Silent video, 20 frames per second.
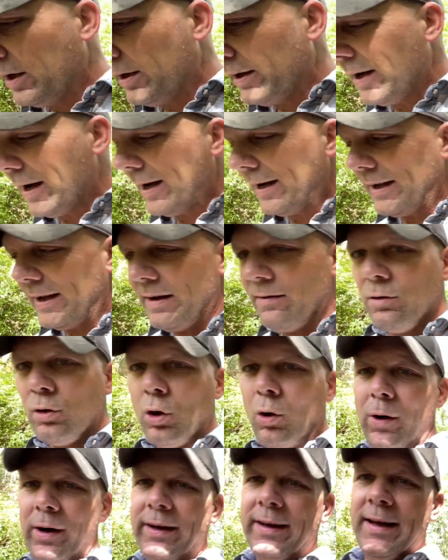Now, even
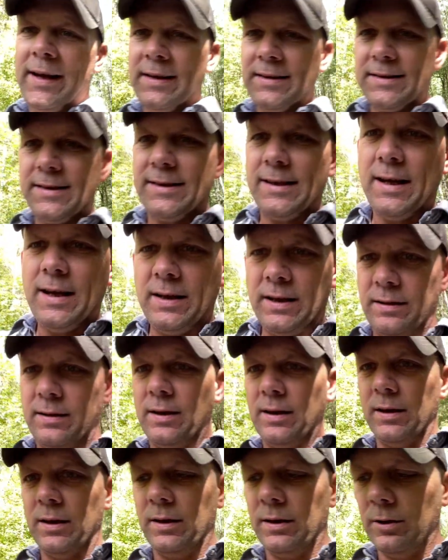though I can't see
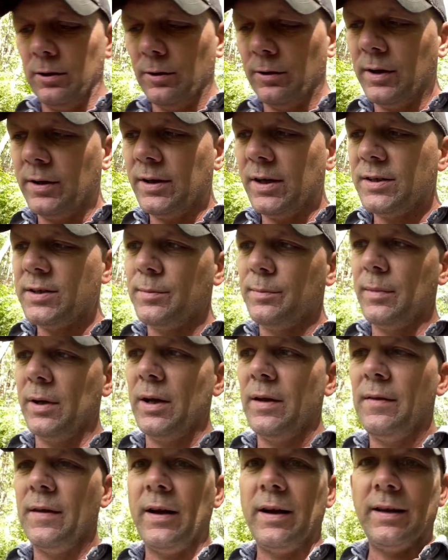anything in here, that doesn't
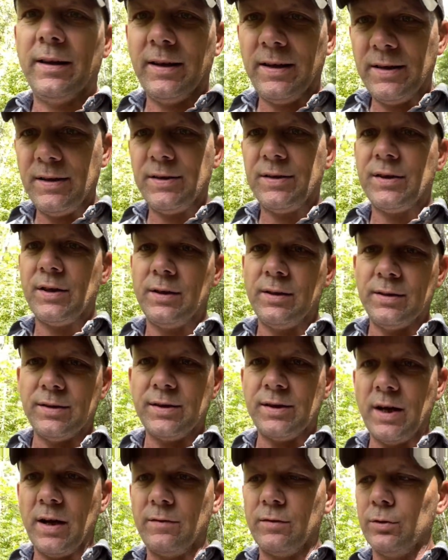mean that it is
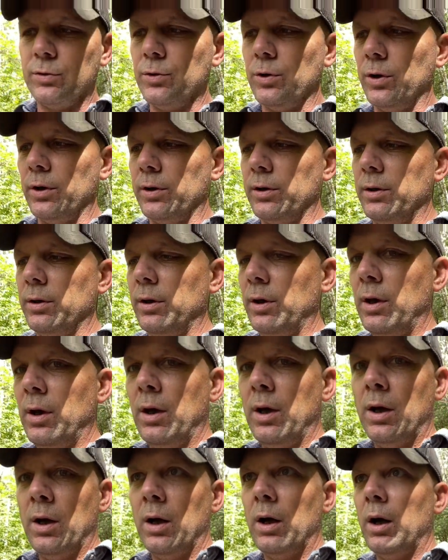safe to drink.
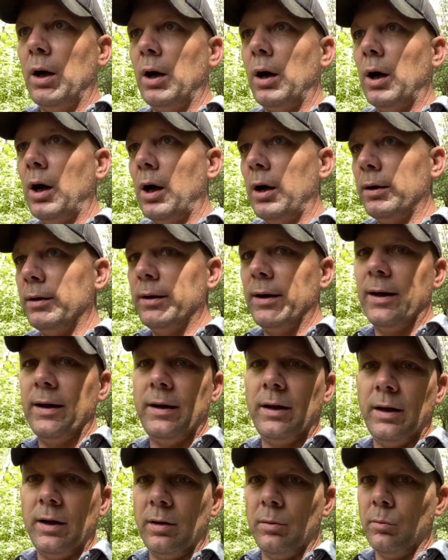In
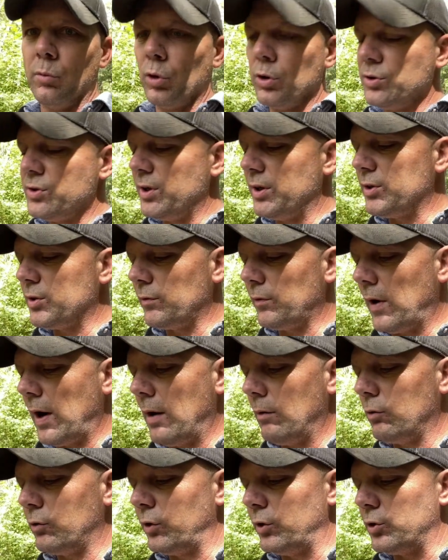an emergency
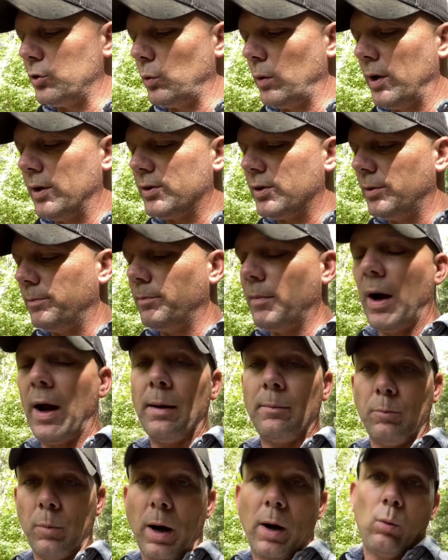survival situation,
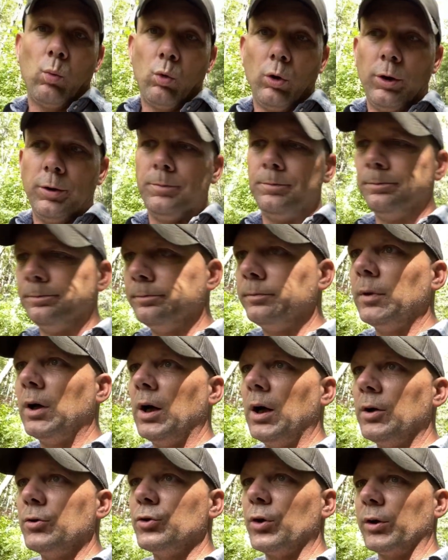I would
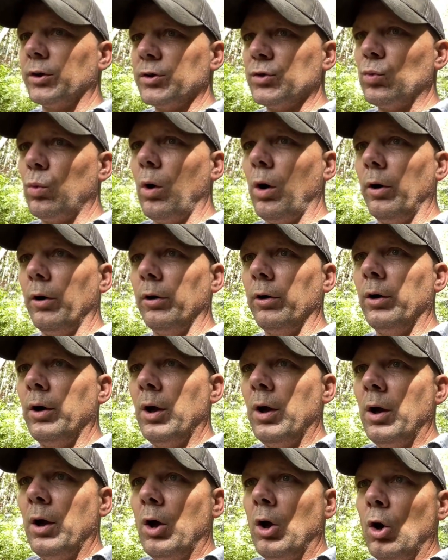drink this water.
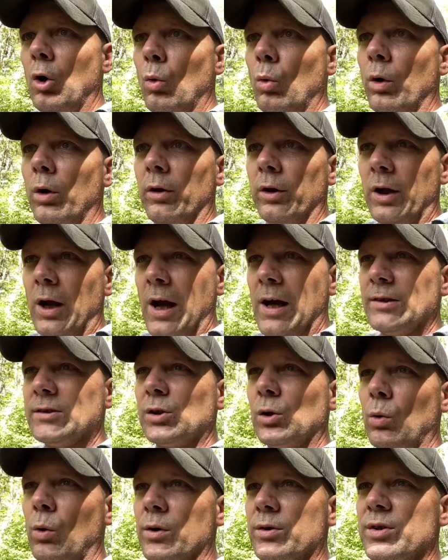What are the
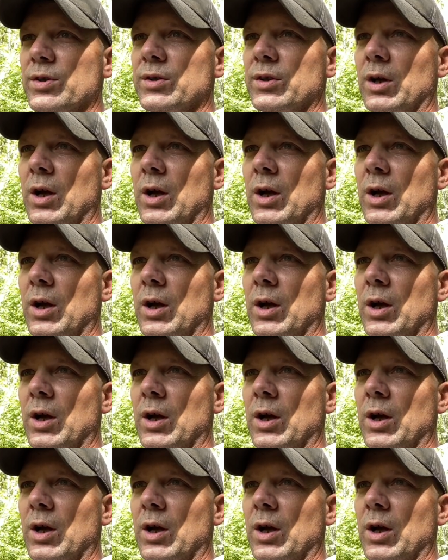consequences?